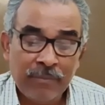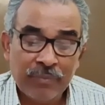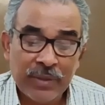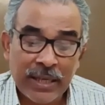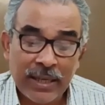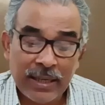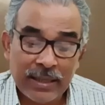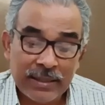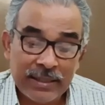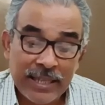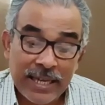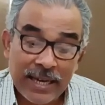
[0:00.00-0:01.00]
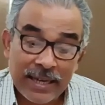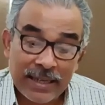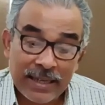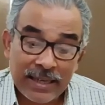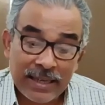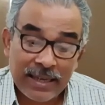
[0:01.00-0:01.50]

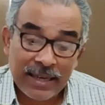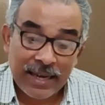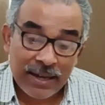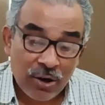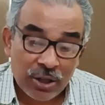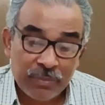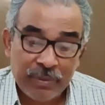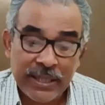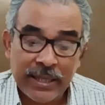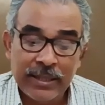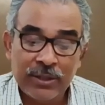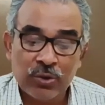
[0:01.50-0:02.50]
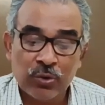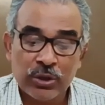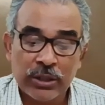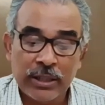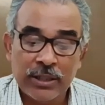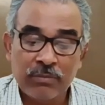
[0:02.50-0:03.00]
There cannot be any
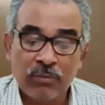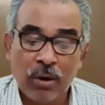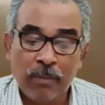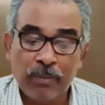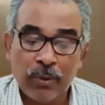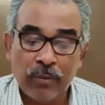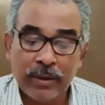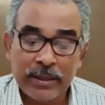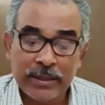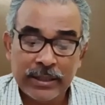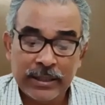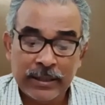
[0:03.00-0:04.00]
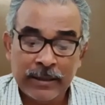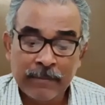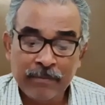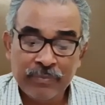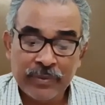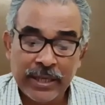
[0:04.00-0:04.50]
socialism of poverty.
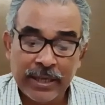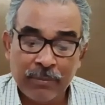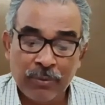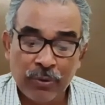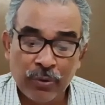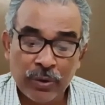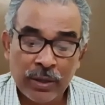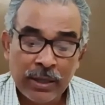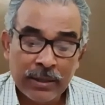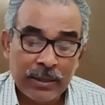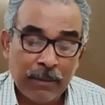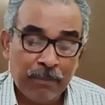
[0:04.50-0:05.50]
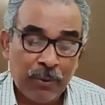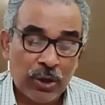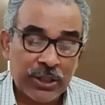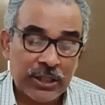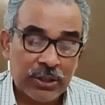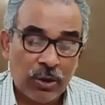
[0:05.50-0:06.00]
Therefore, the
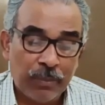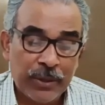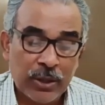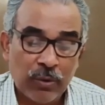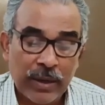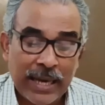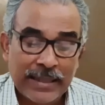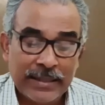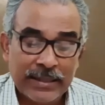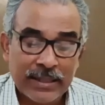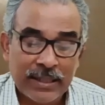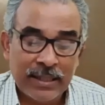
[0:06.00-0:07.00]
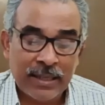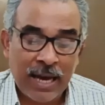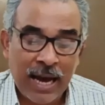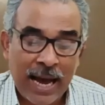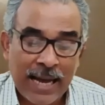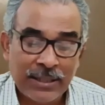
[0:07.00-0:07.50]
process of equalization
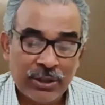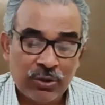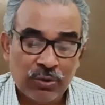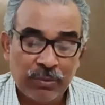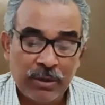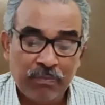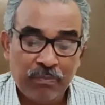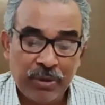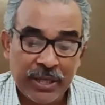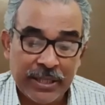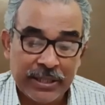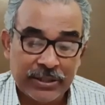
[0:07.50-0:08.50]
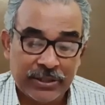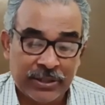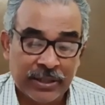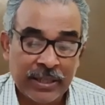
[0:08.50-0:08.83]
has to be faced.